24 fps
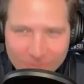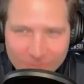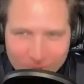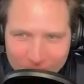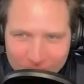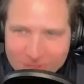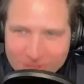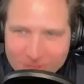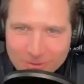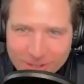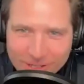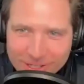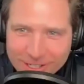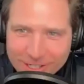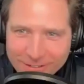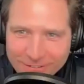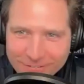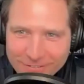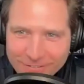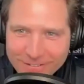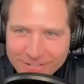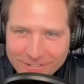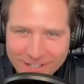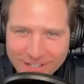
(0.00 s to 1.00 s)
always wondered
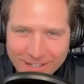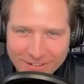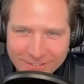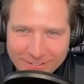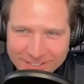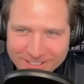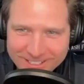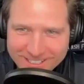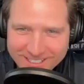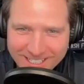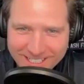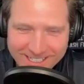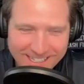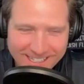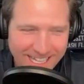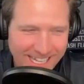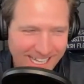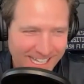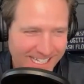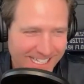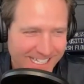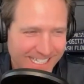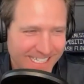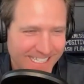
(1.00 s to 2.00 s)
if anyone's done
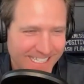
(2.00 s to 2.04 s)
that.